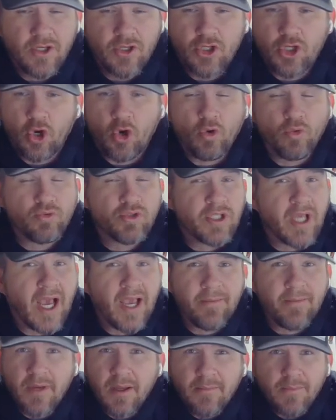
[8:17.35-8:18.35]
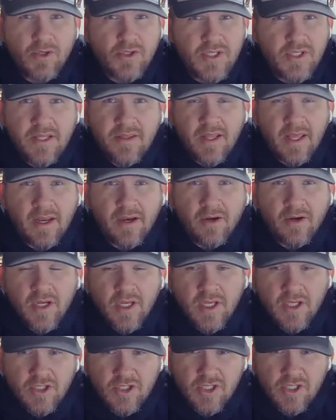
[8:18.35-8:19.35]
Don't type numbers in there.
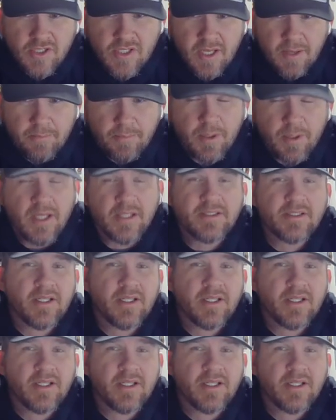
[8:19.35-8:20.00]
Just hit plus,